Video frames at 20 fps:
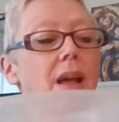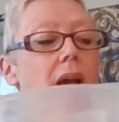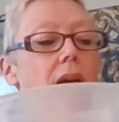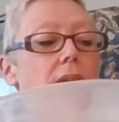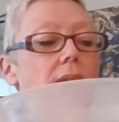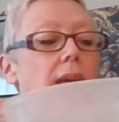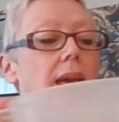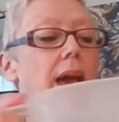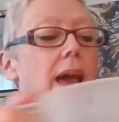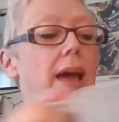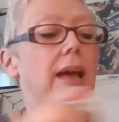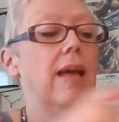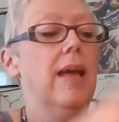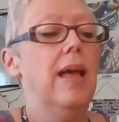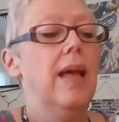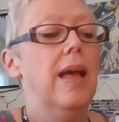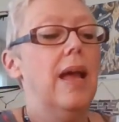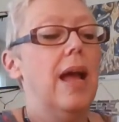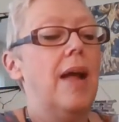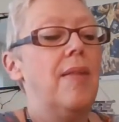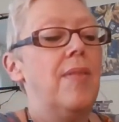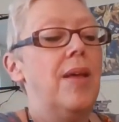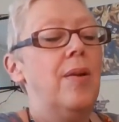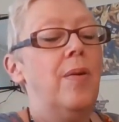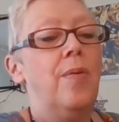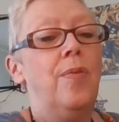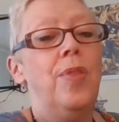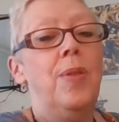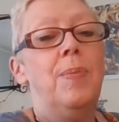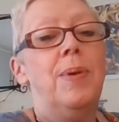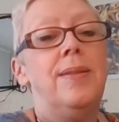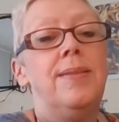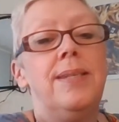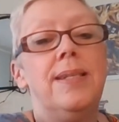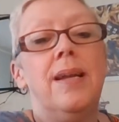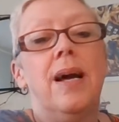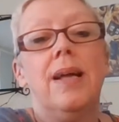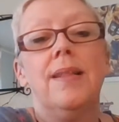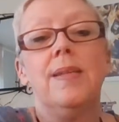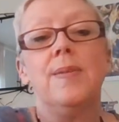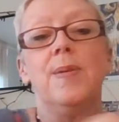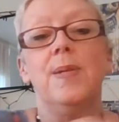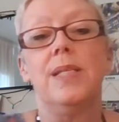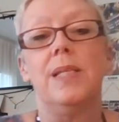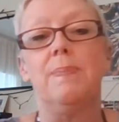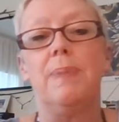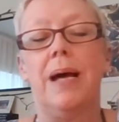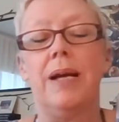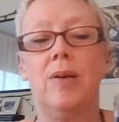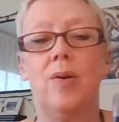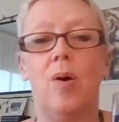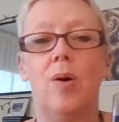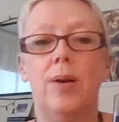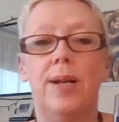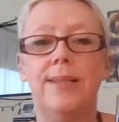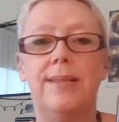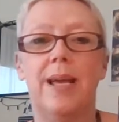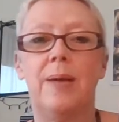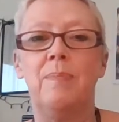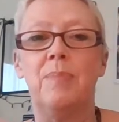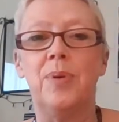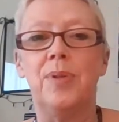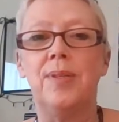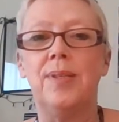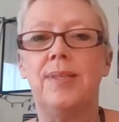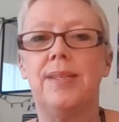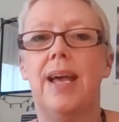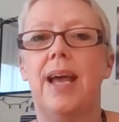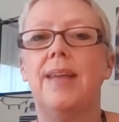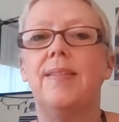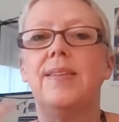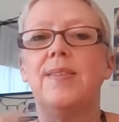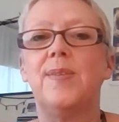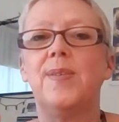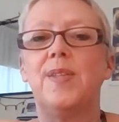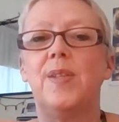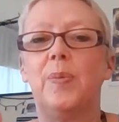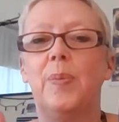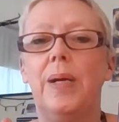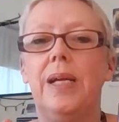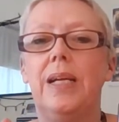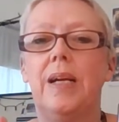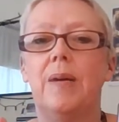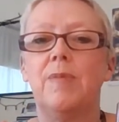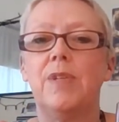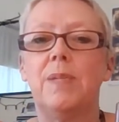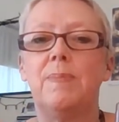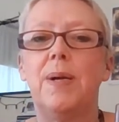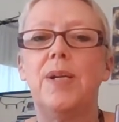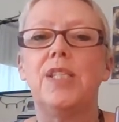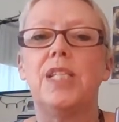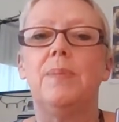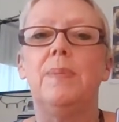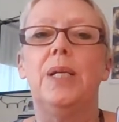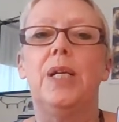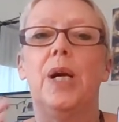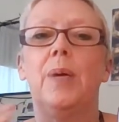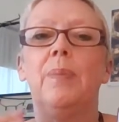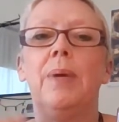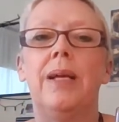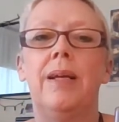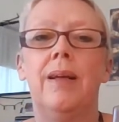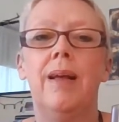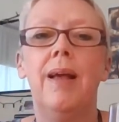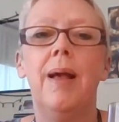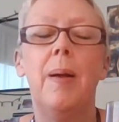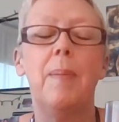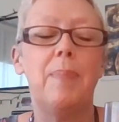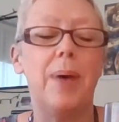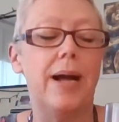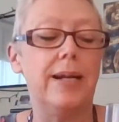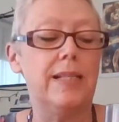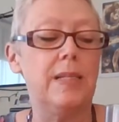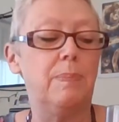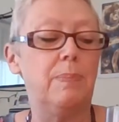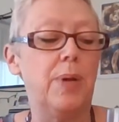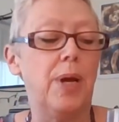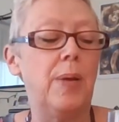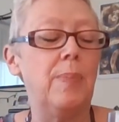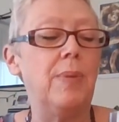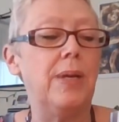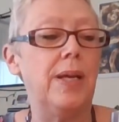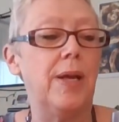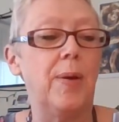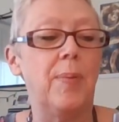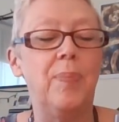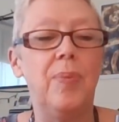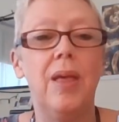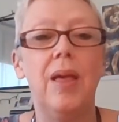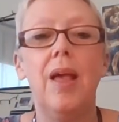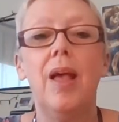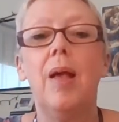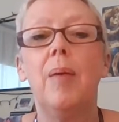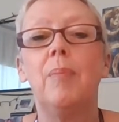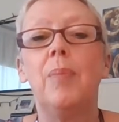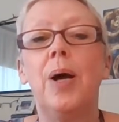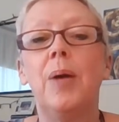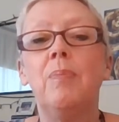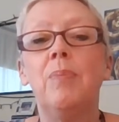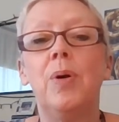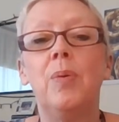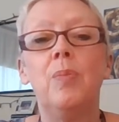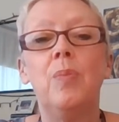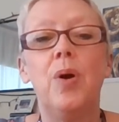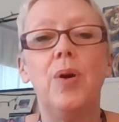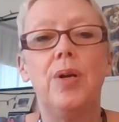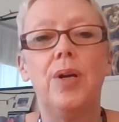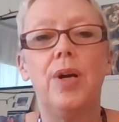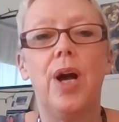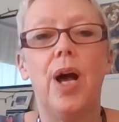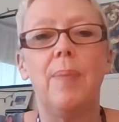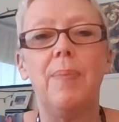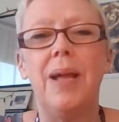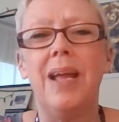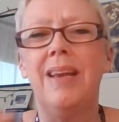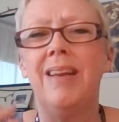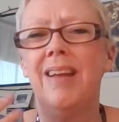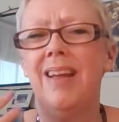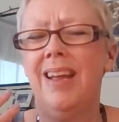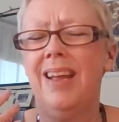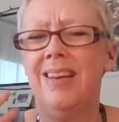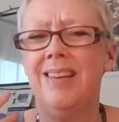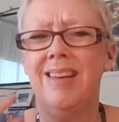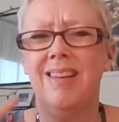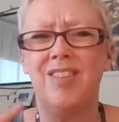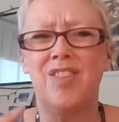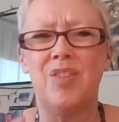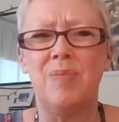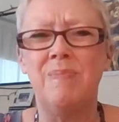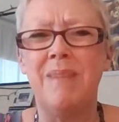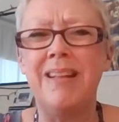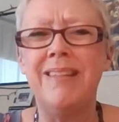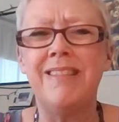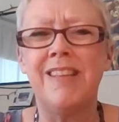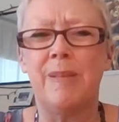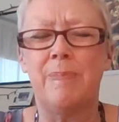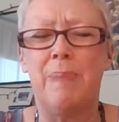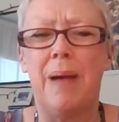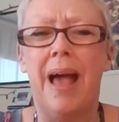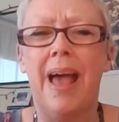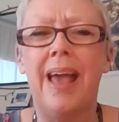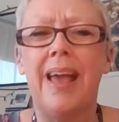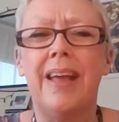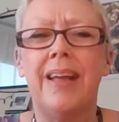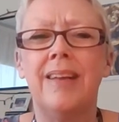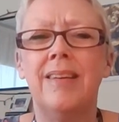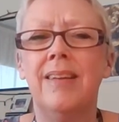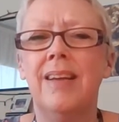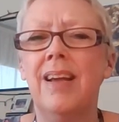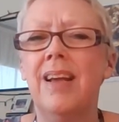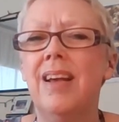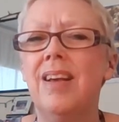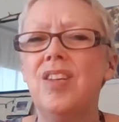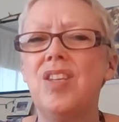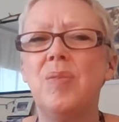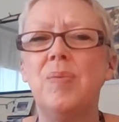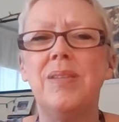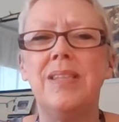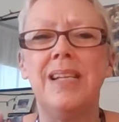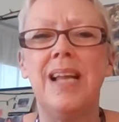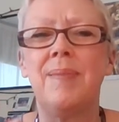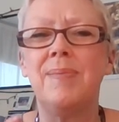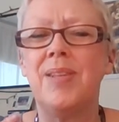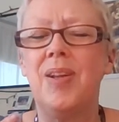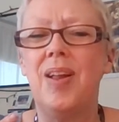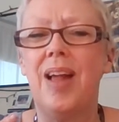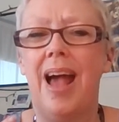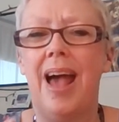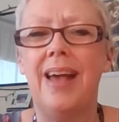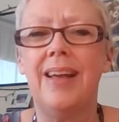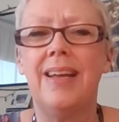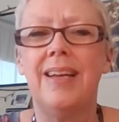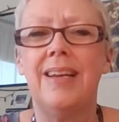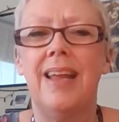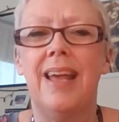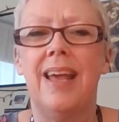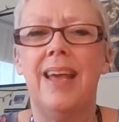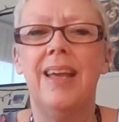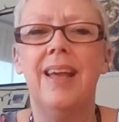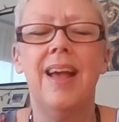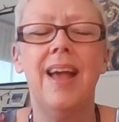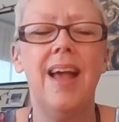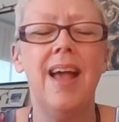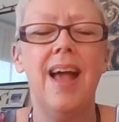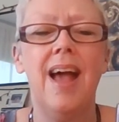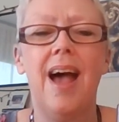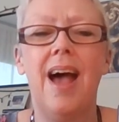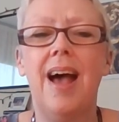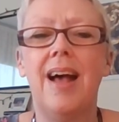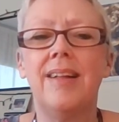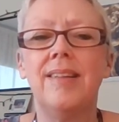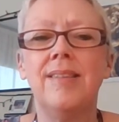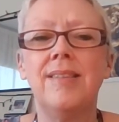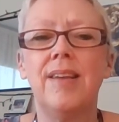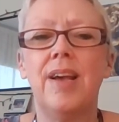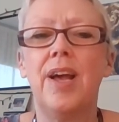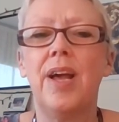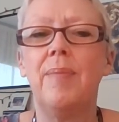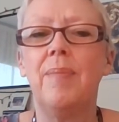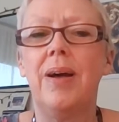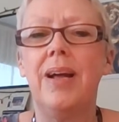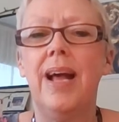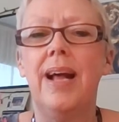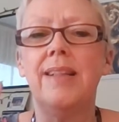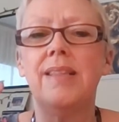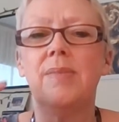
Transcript: Okay, and then on the Monday night, this is the bank holiday Monday, this is the week I was supposed to be coming back to Birmingham, my mum woke up in tremendous pain. She was in absolute agony, and I